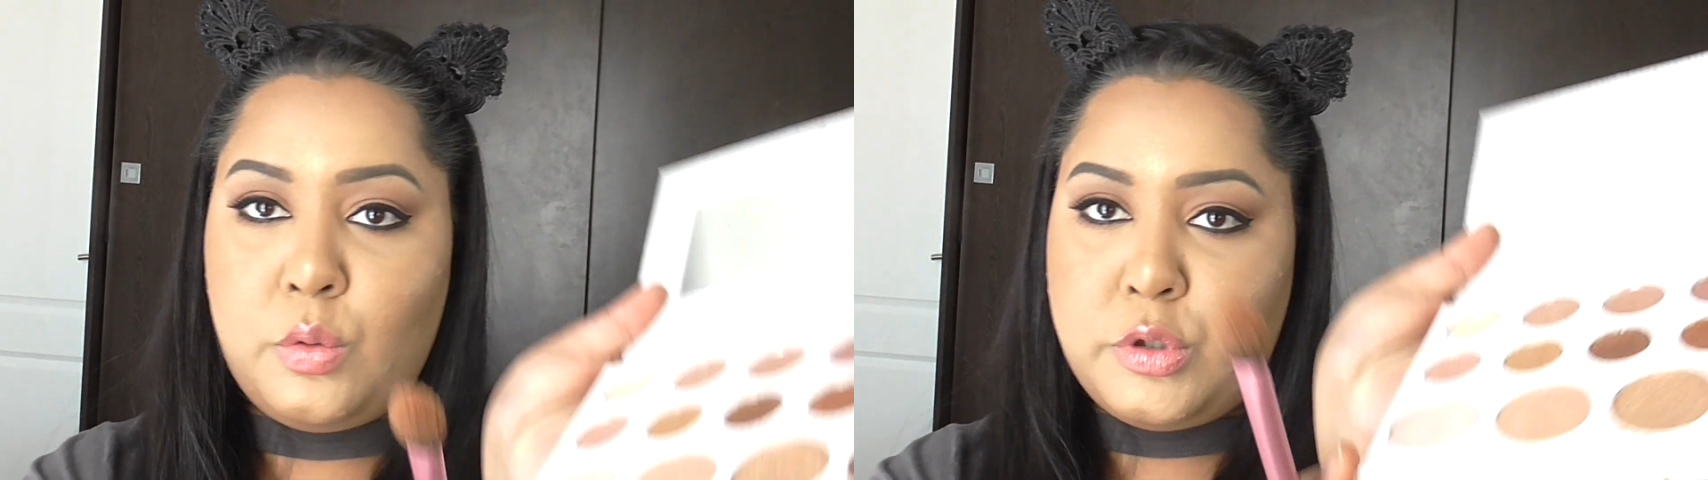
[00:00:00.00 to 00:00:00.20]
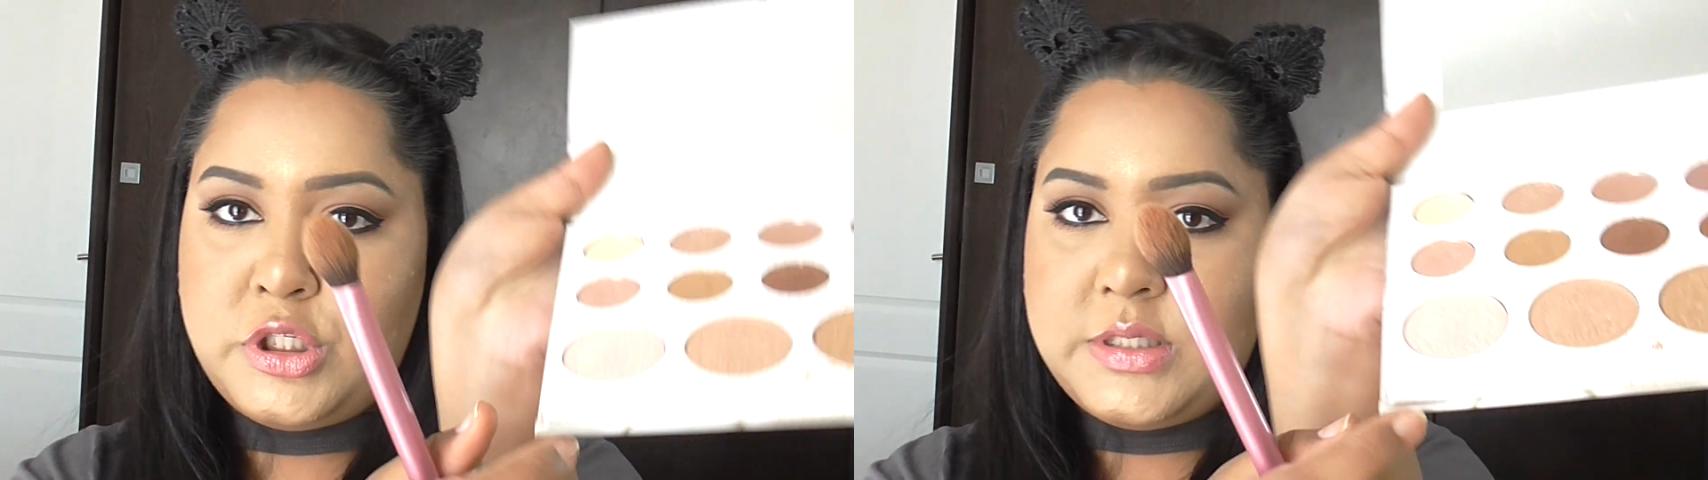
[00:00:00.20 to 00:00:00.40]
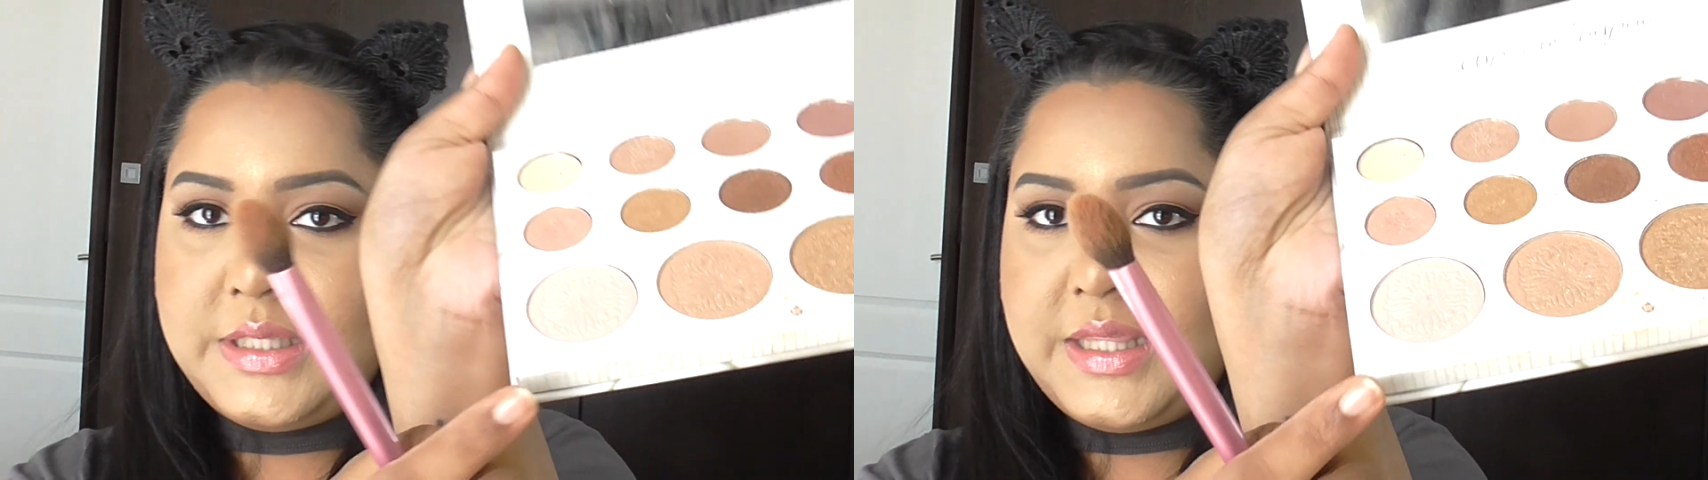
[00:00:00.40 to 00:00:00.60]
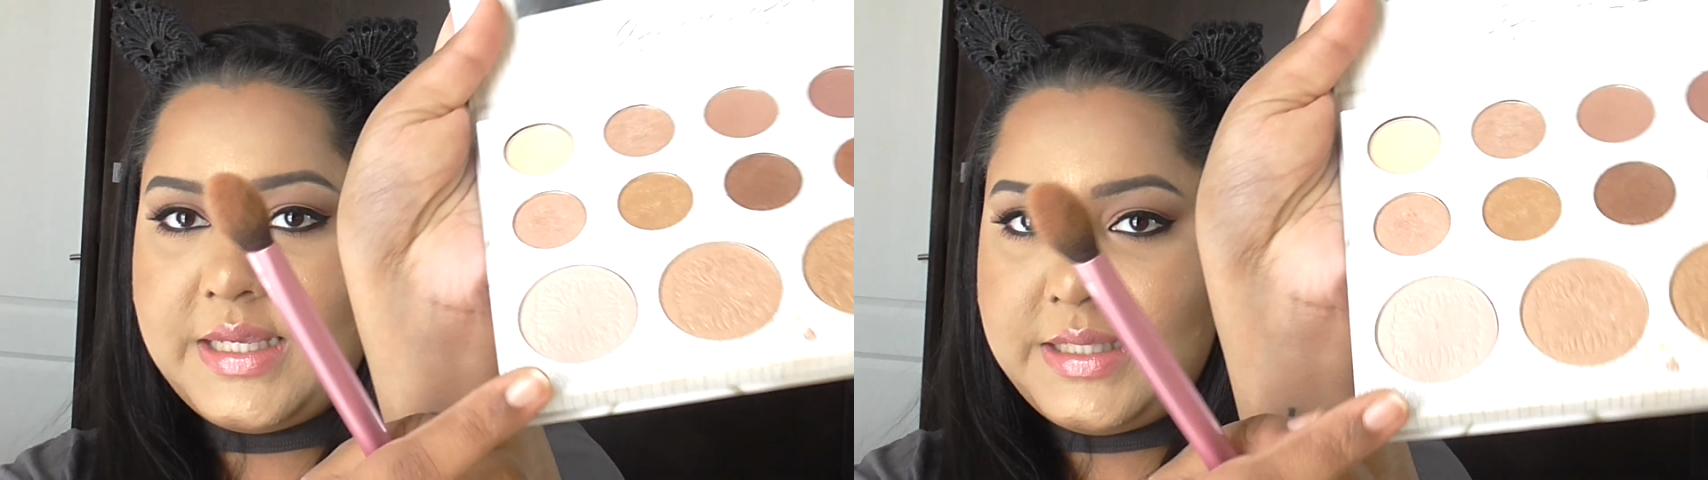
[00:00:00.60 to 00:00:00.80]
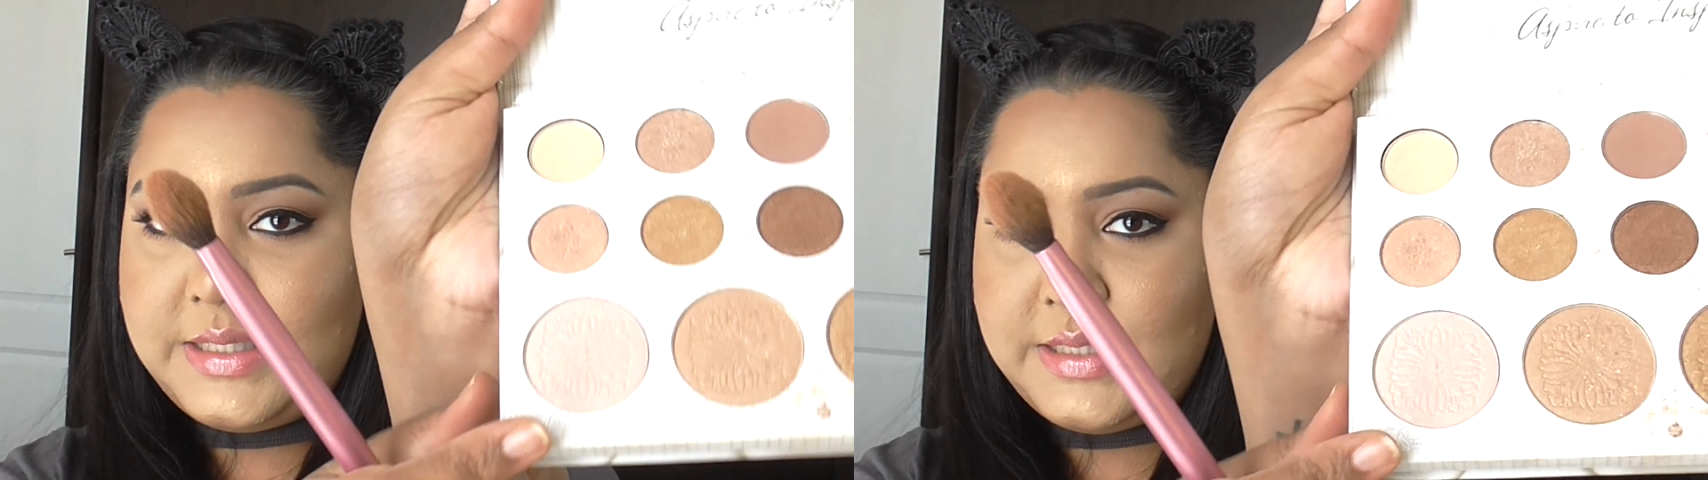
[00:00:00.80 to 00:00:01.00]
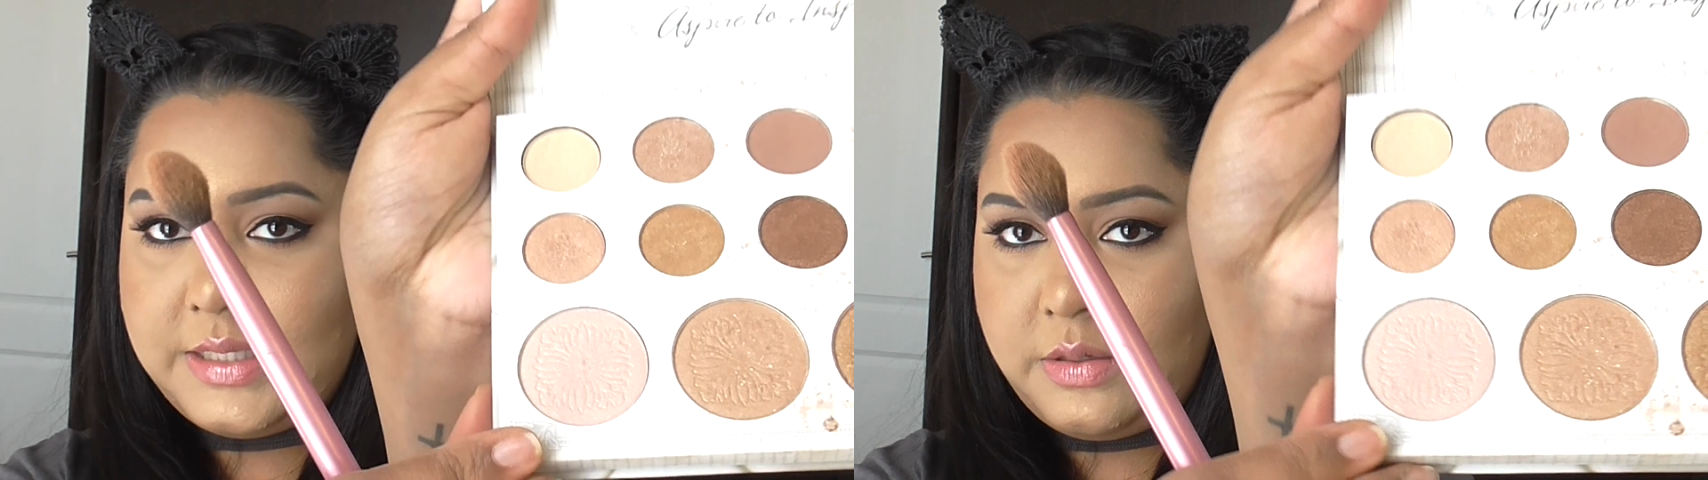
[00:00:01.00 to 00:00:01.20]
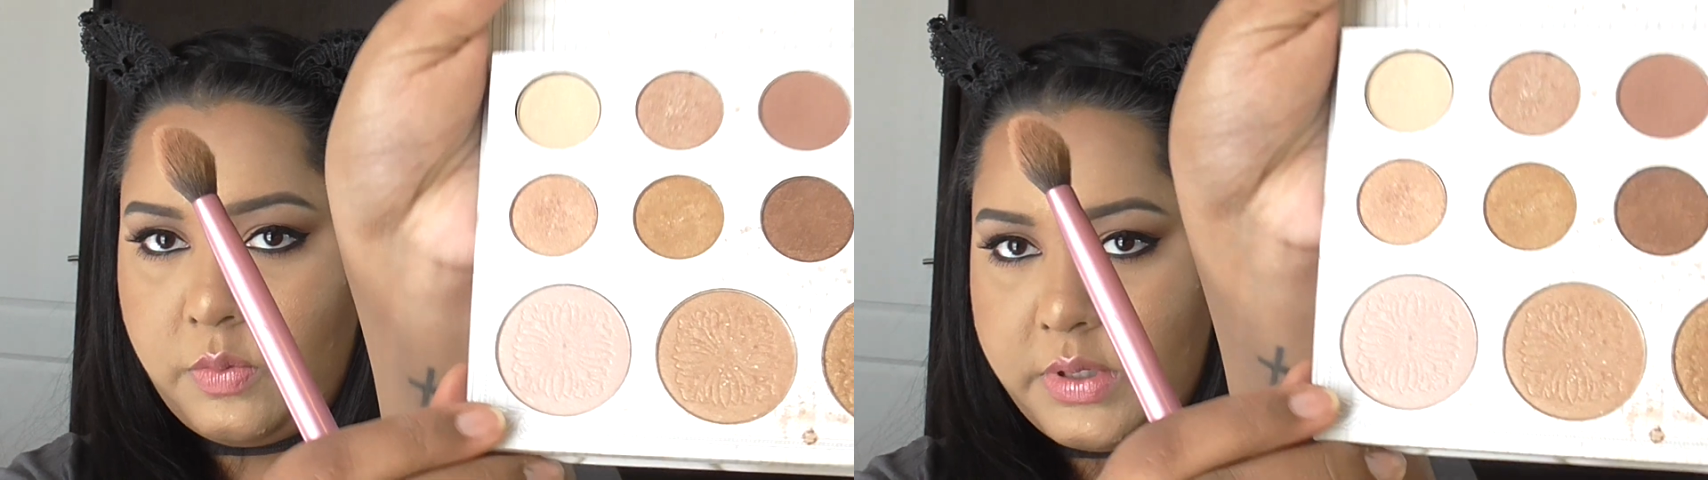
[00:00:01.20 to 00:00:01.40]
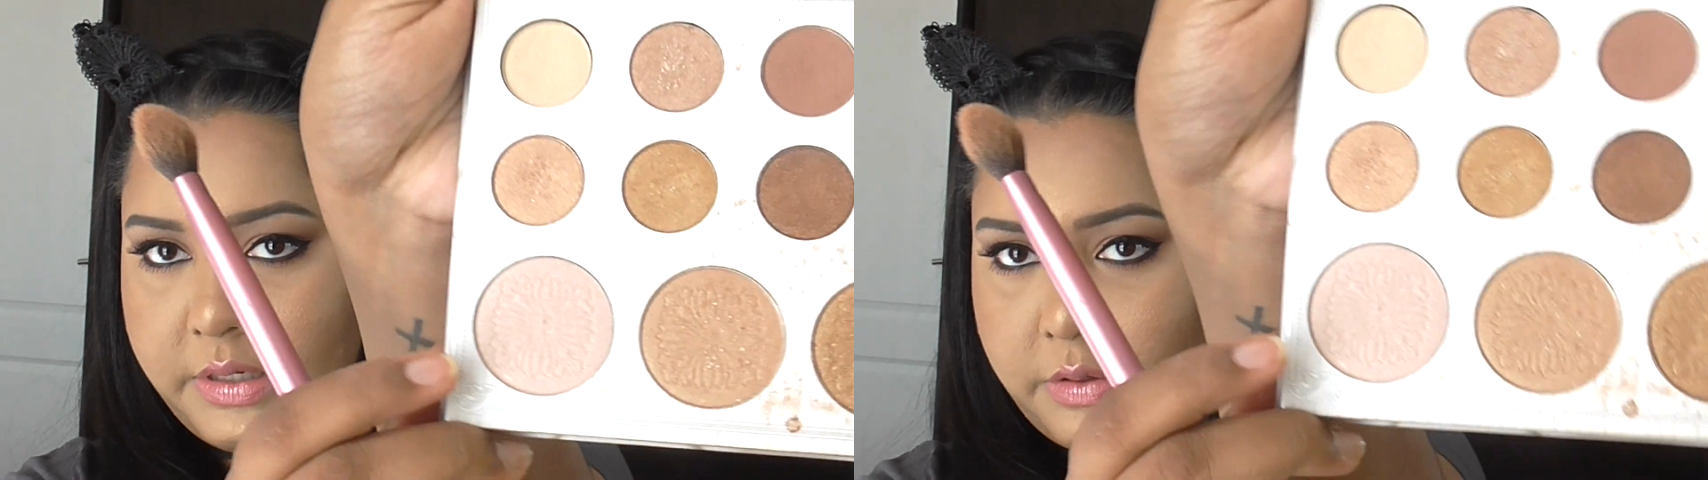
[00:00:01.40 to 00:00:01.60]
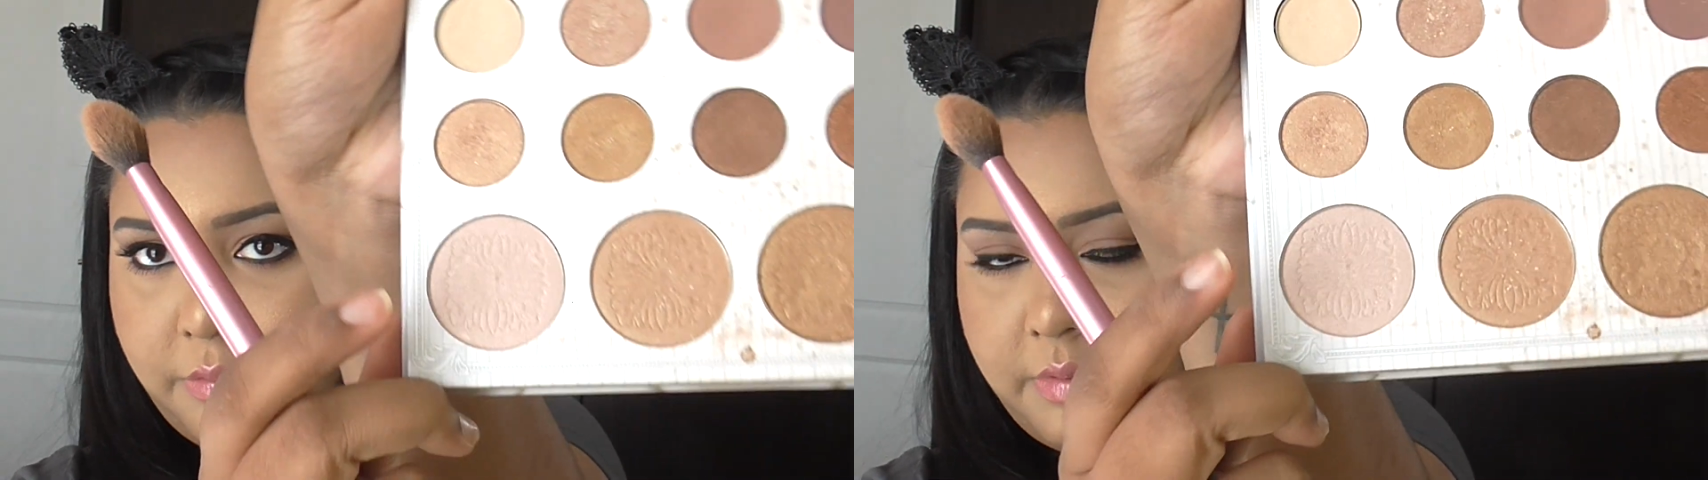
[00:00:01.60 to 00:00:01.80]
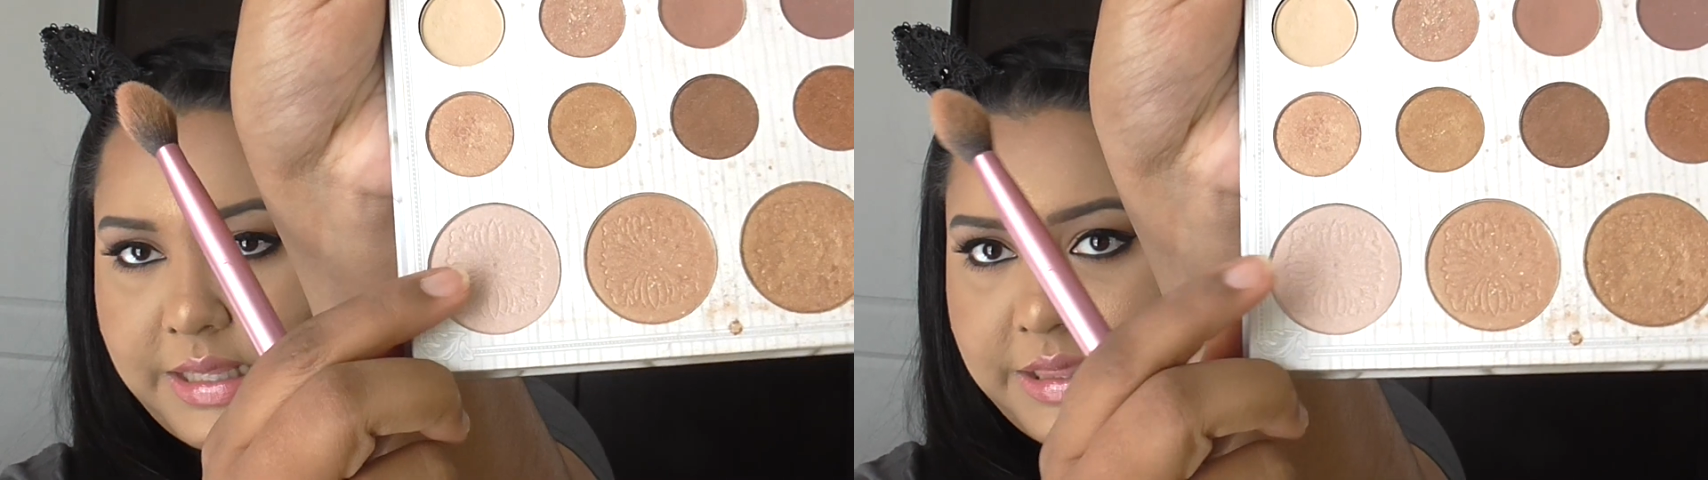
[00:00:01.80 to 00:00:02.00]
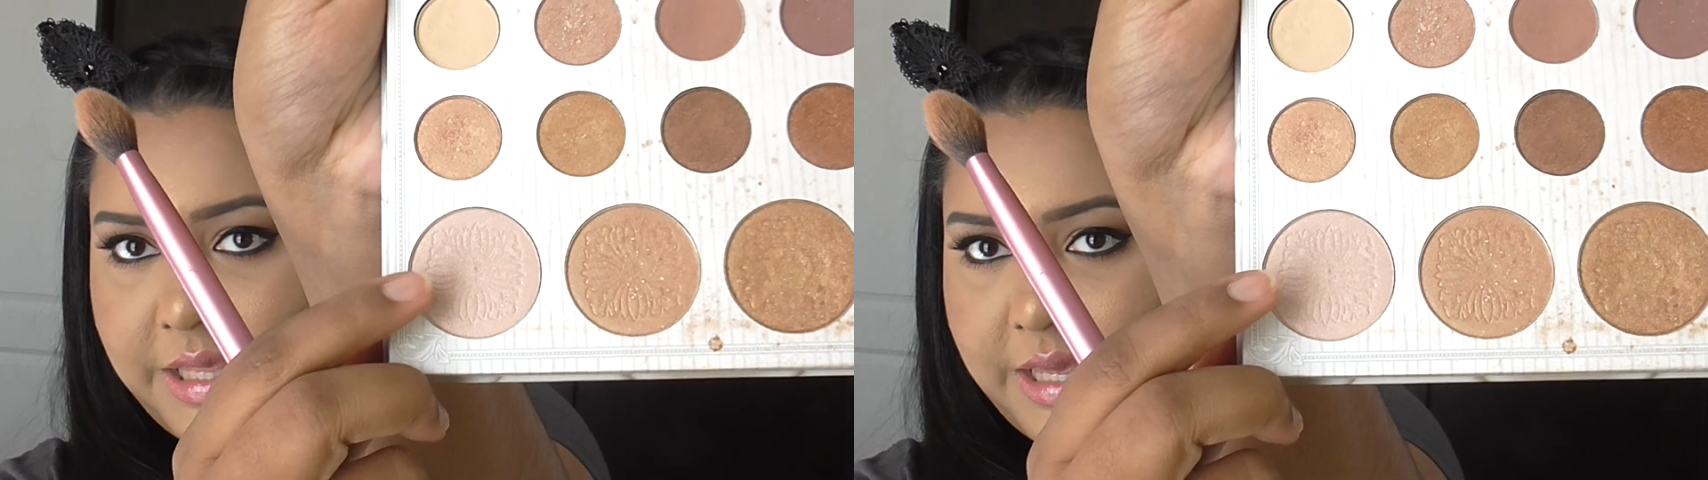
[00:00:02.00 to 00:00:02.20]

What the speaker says: which is this one right